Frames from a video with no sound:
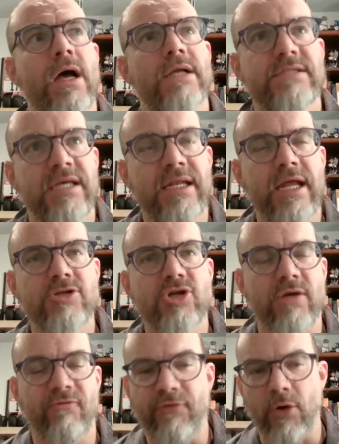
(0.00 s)
a
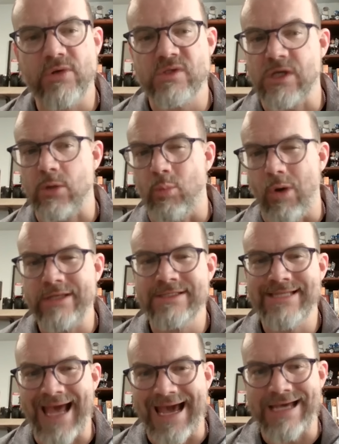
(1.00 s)
teenager can focus on
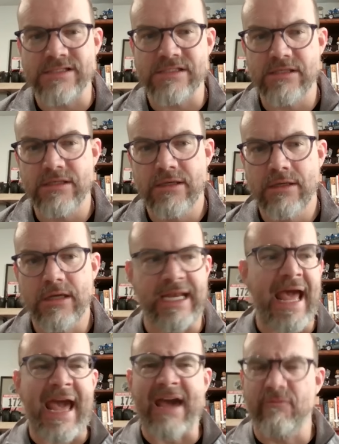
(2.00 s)
one task,
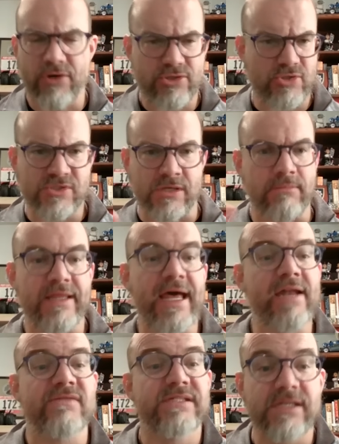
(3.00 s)
an average or something like
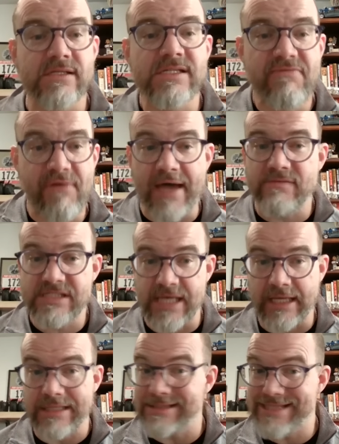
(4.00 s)
that of 65
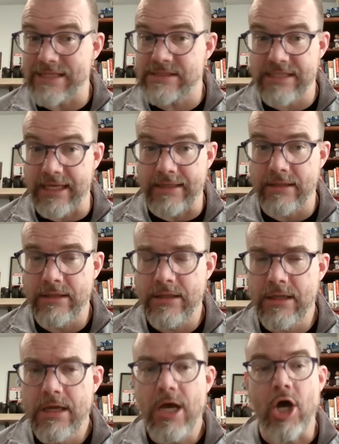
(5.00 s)
seconds. That's it.
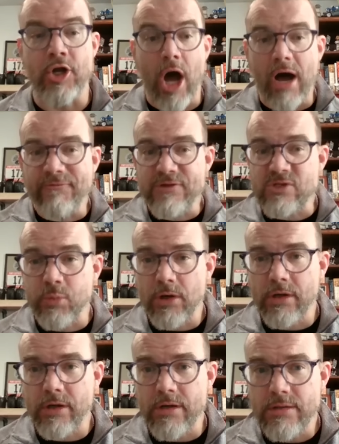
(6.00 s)
Okay. An wow. office
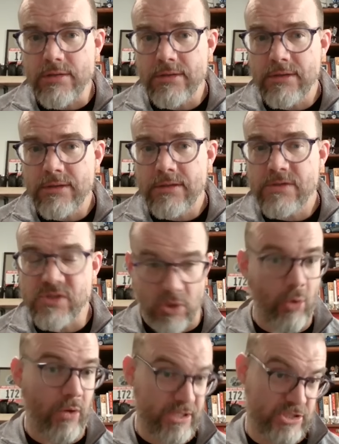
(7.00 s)
worker,
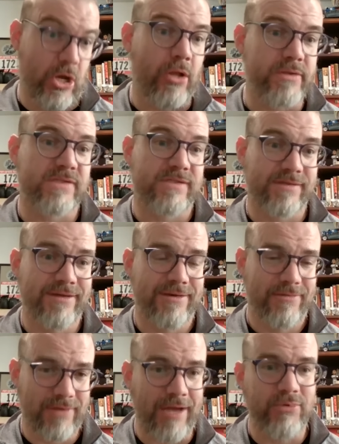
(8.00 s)
so adults,
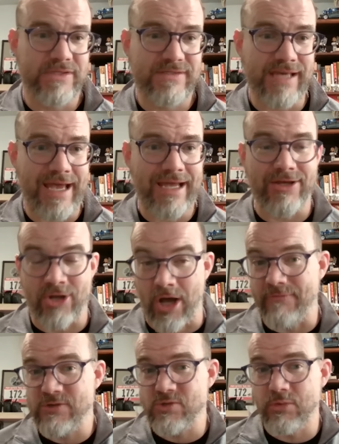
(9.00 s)
I would say, an
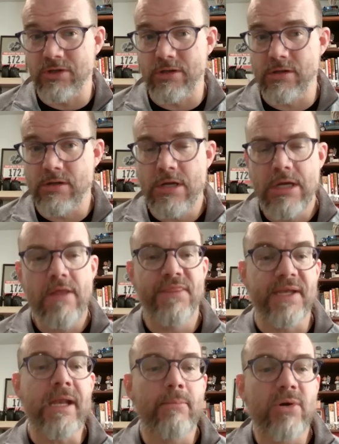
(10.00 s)
office worker,
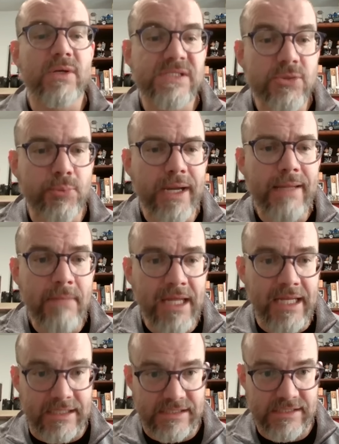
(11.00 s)
the number is three
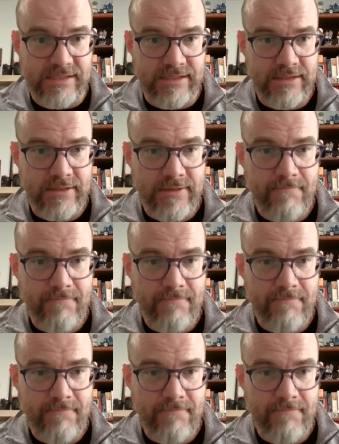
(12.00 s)
minutes.